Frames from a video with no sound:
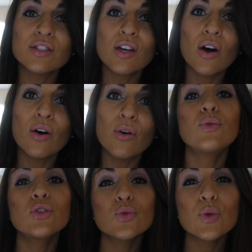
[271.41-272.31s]
So
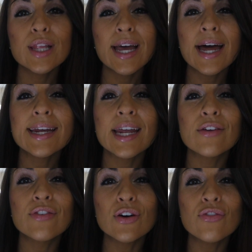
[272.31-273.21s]
you just really got to get
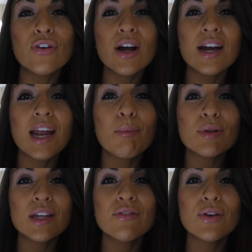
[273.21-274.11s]
a feel for it, and I
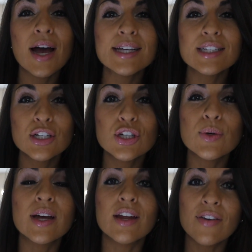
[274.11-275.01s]
believe you guys can do it.